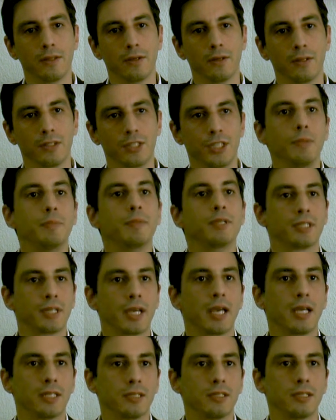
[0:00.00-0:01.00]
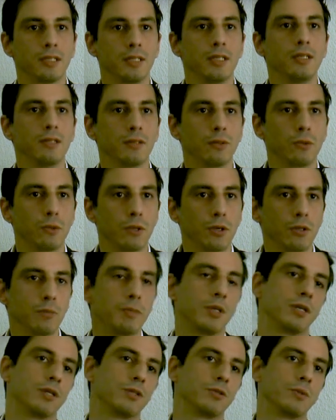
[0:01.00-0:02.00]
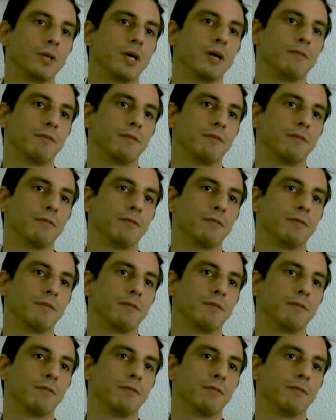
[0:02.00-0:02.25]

the cheapest gas in the world because we